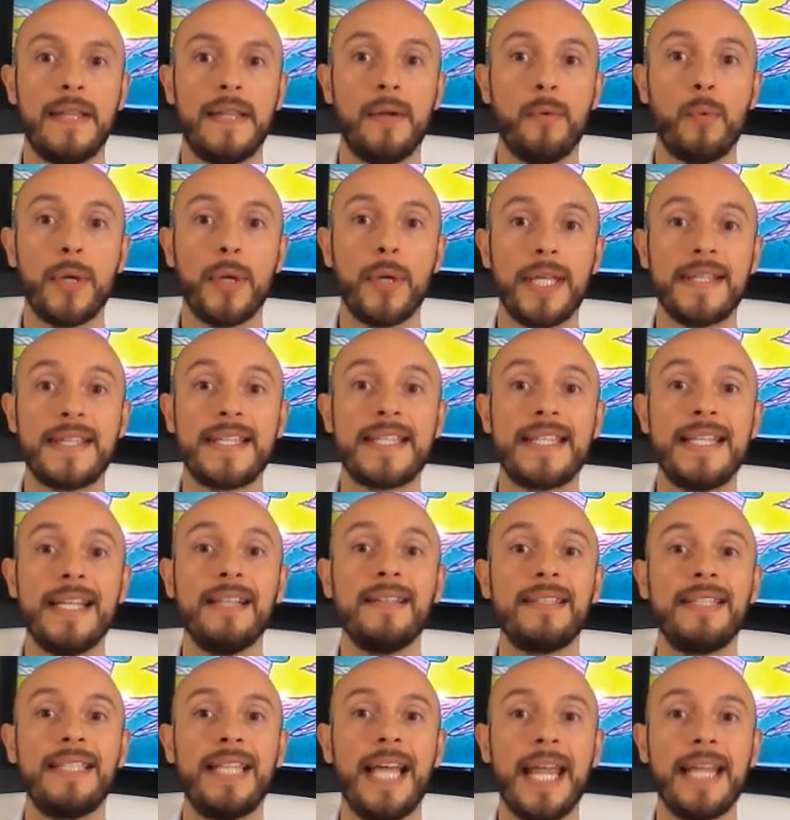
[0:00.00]
then we can
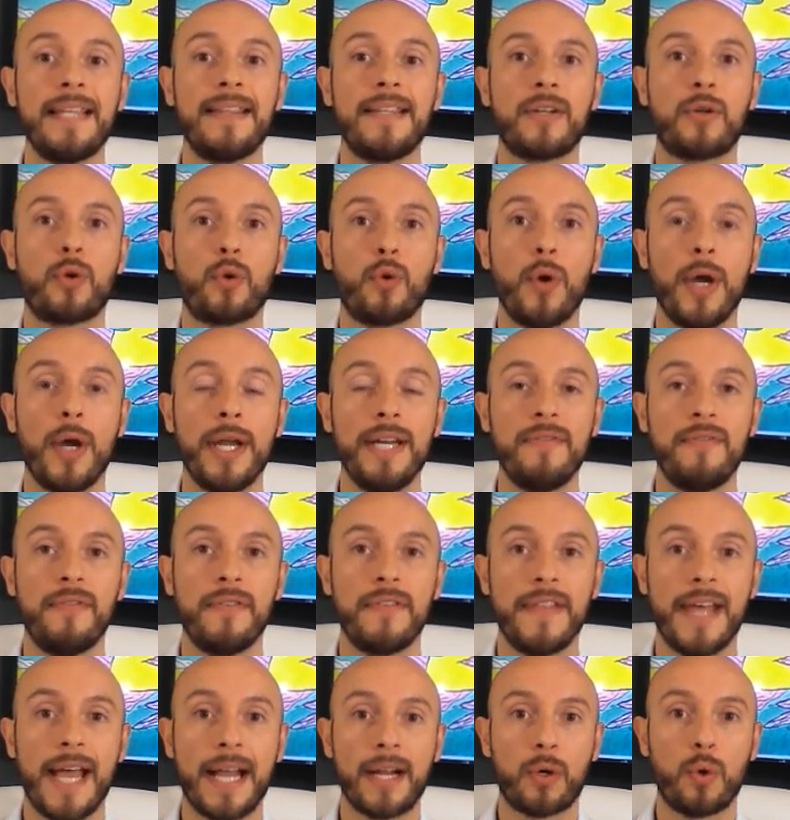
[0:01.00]
still take the credit
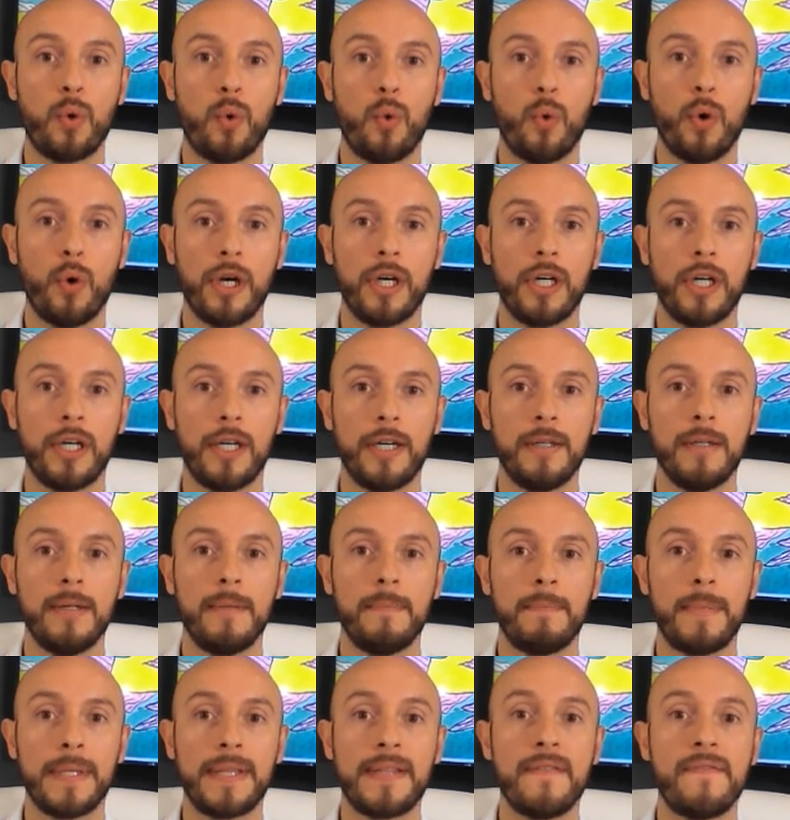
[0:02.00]
for that
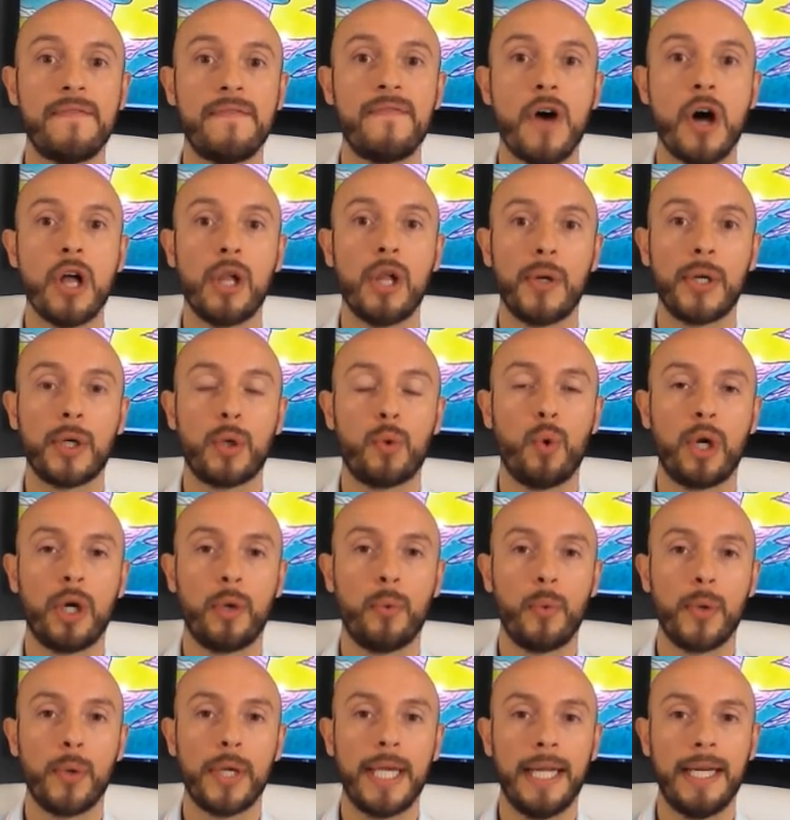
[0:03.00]
quarter, but the following
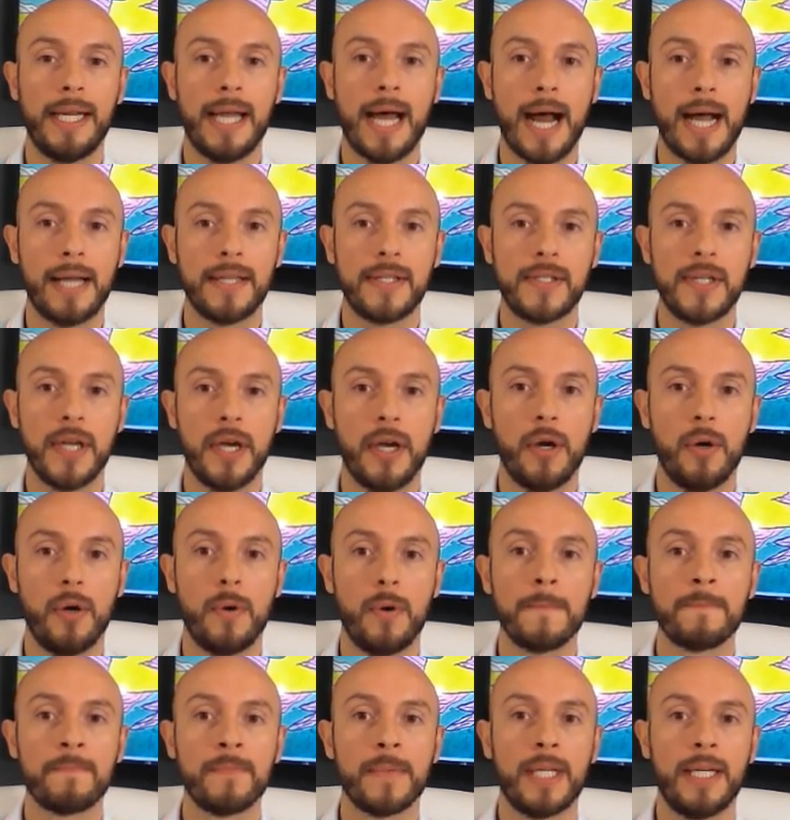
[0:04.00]
quarter we cannot.
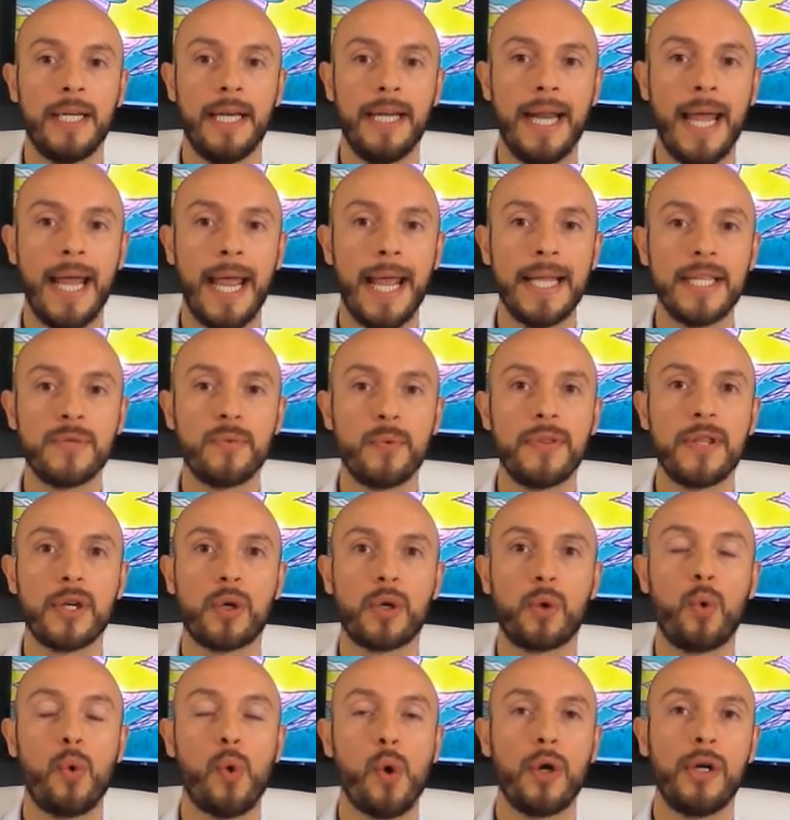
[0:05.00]
So it ends with
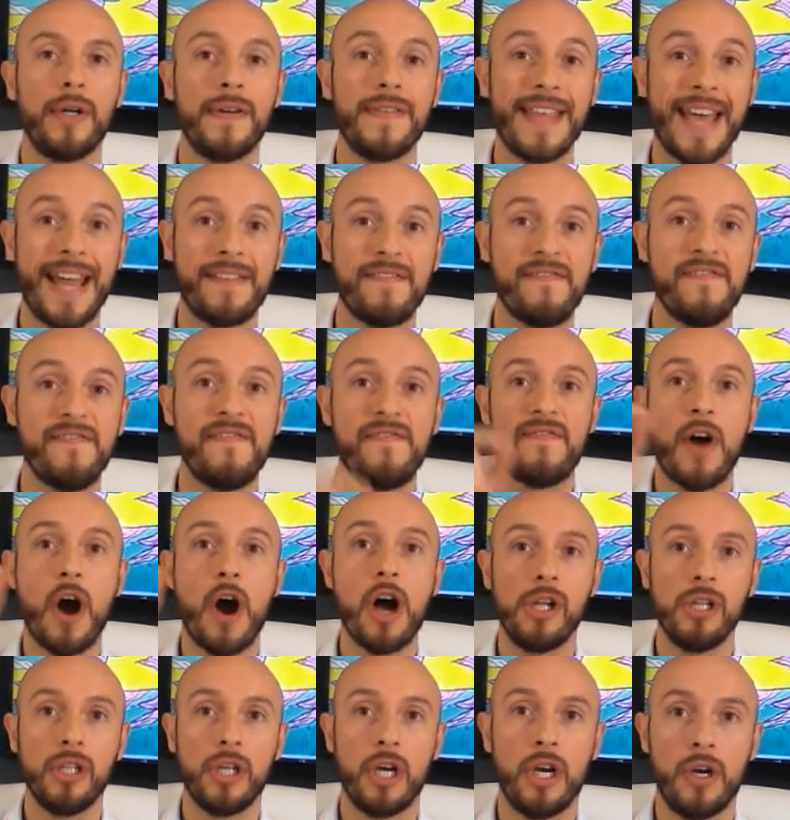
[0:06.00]
the quarter that
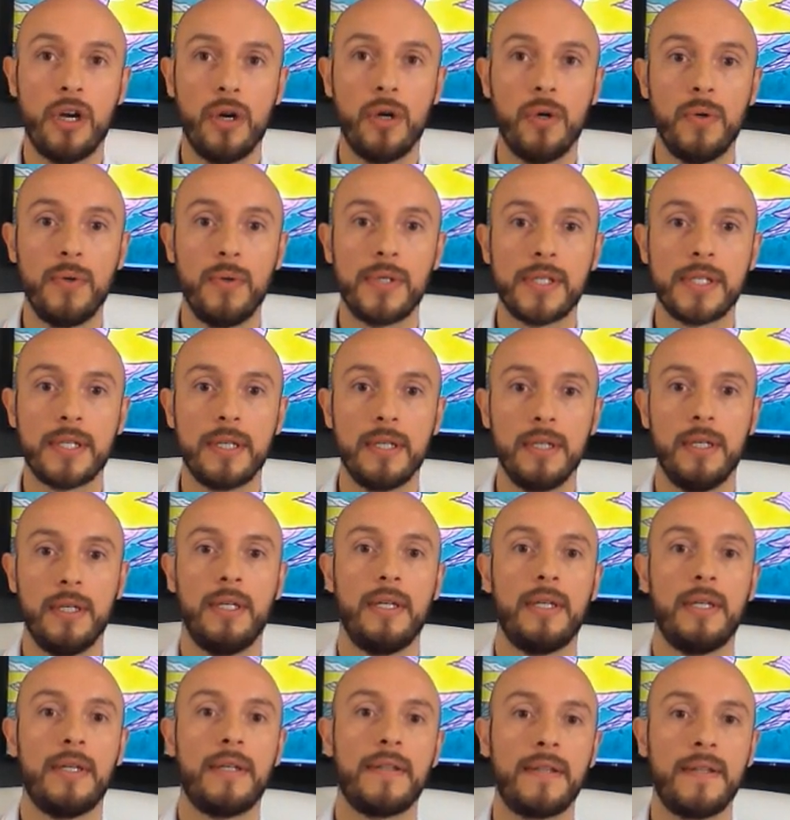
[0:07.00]
follows
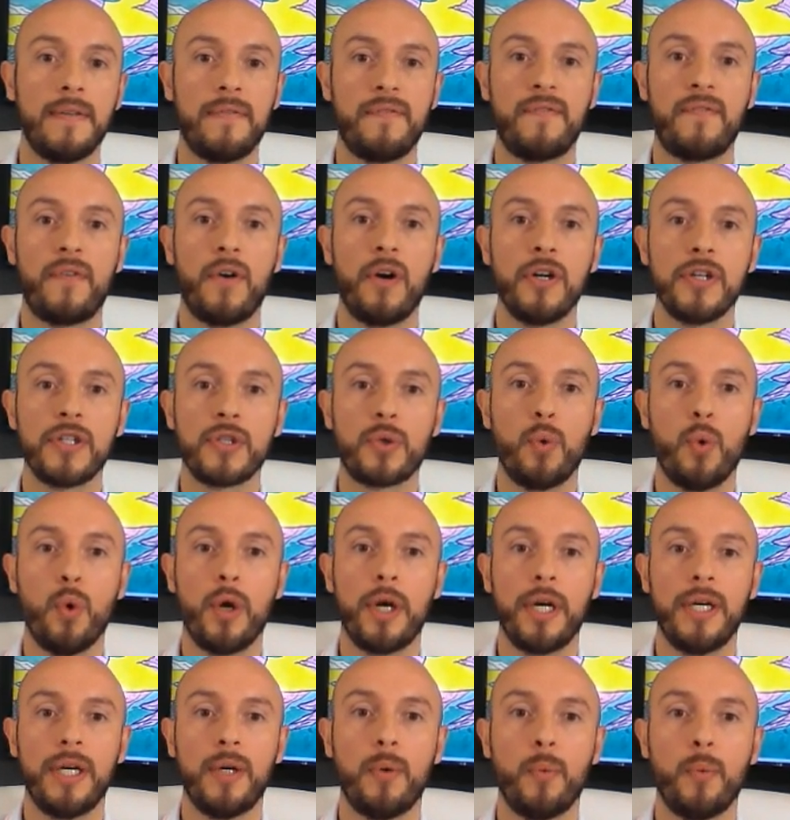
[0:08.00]
the first
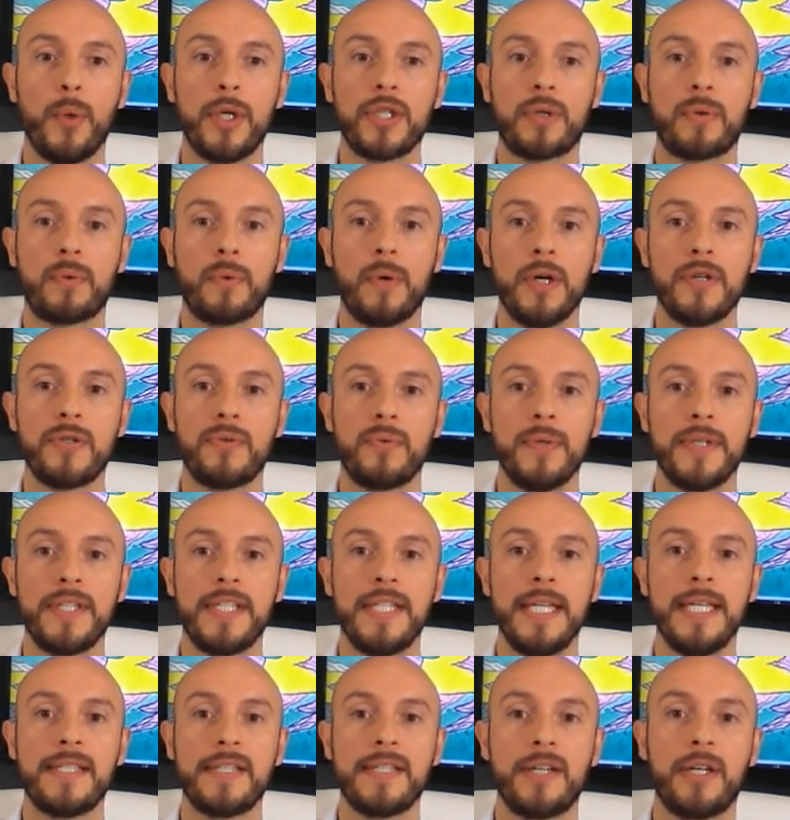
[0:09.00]
quarter in which gross
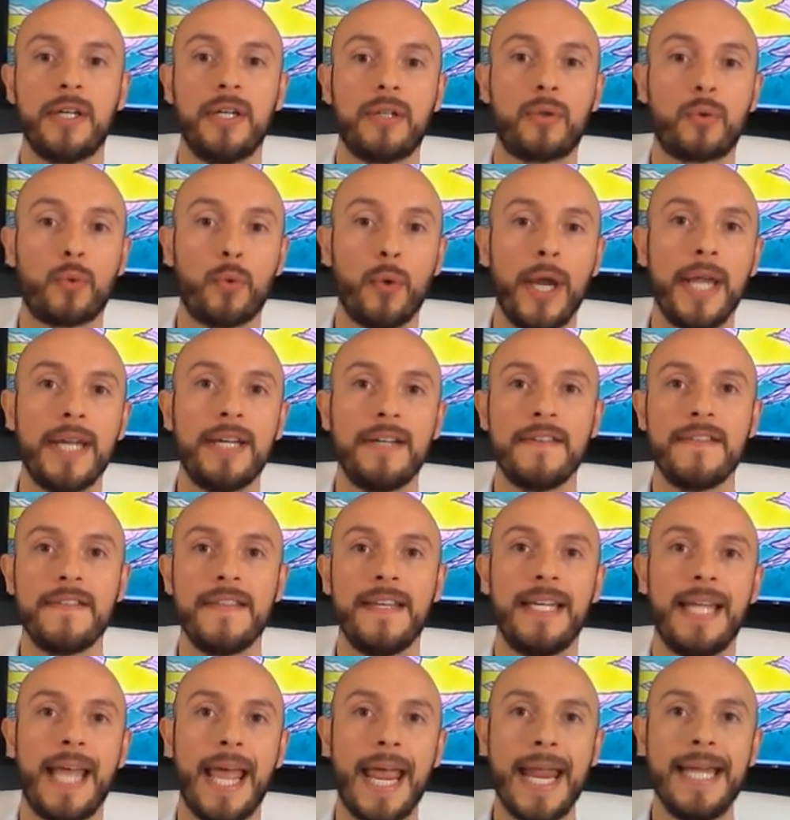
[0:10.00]
receipts are greater
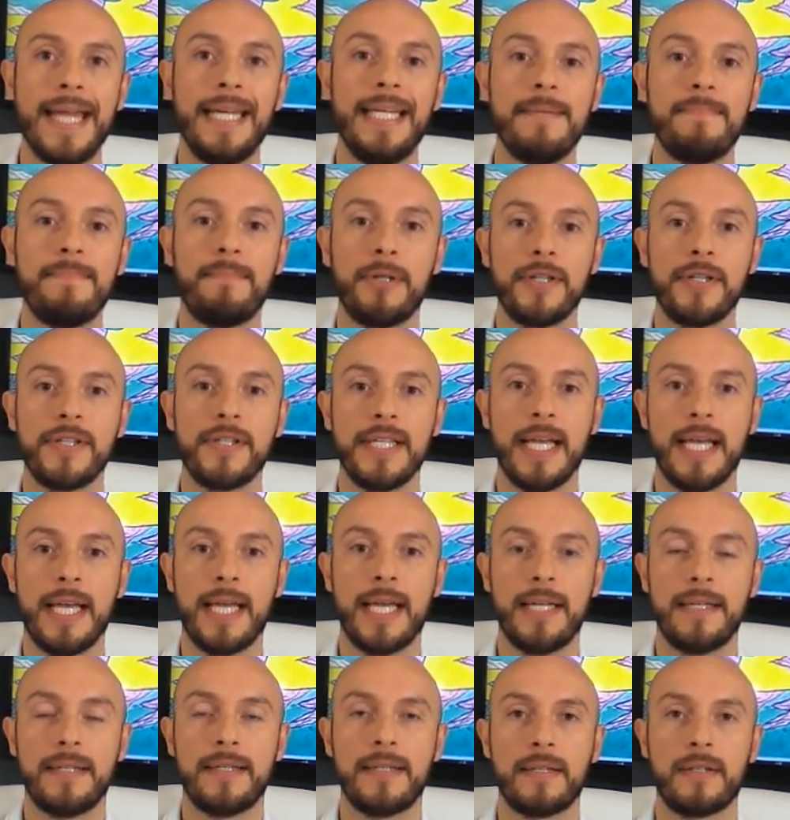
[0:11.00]
than
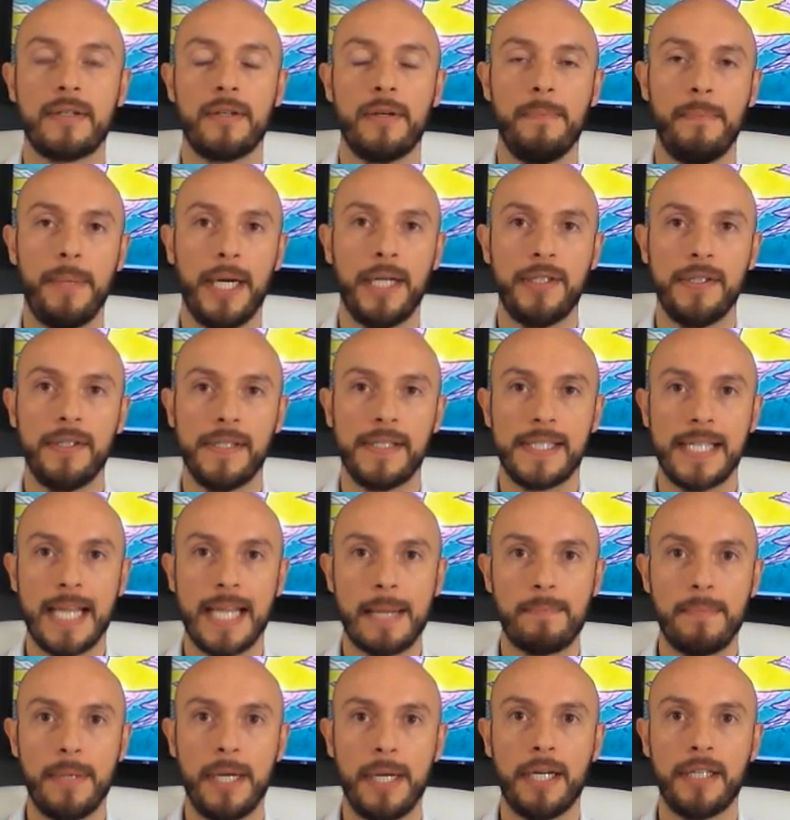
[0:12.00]
80% compared to the
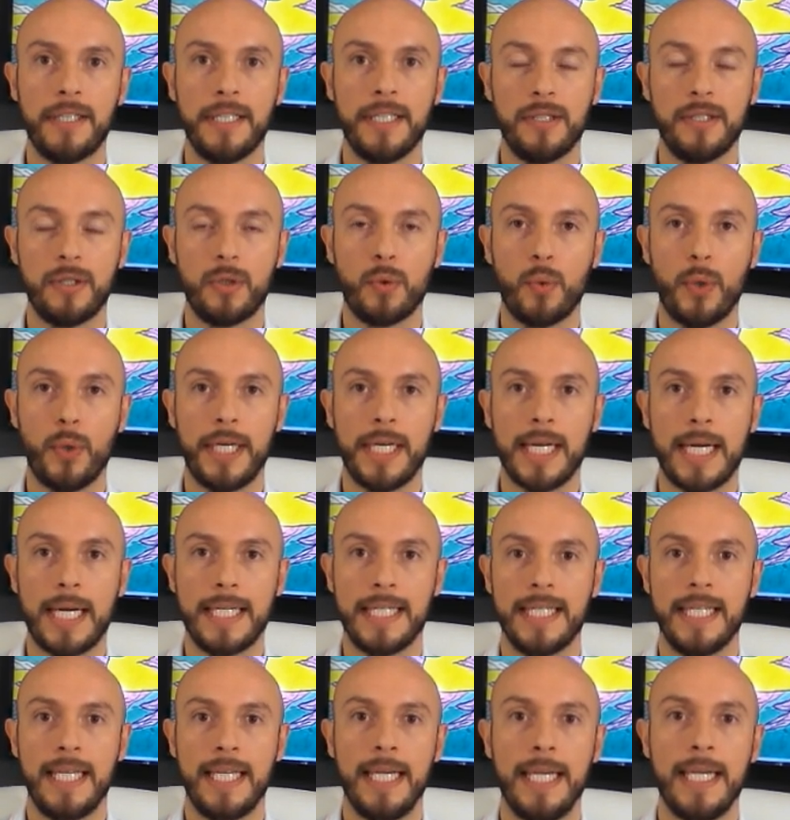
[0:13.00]
same period in
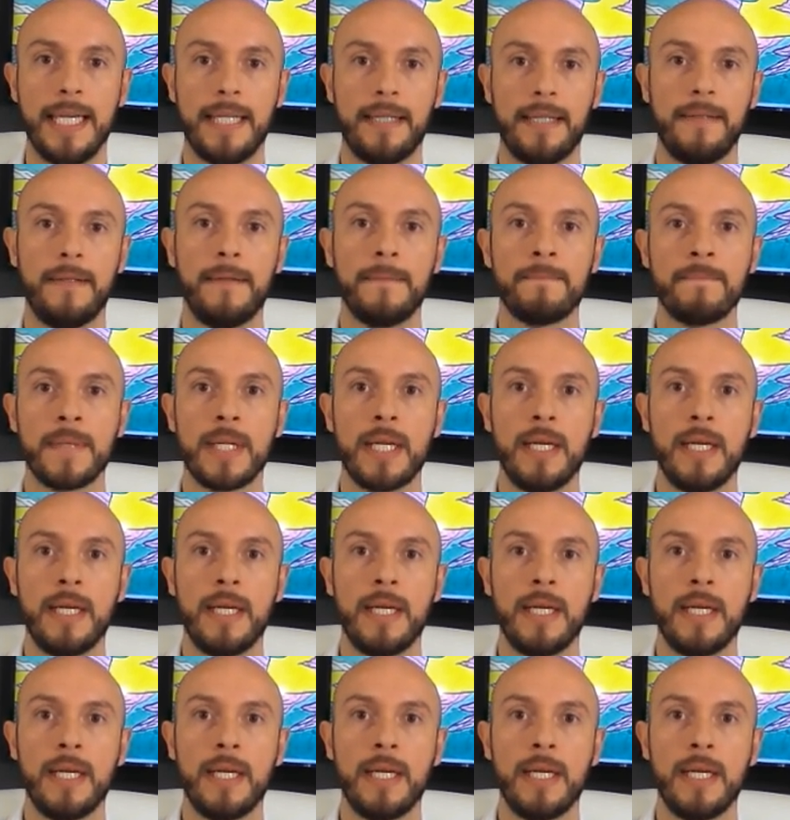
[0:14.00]
2019.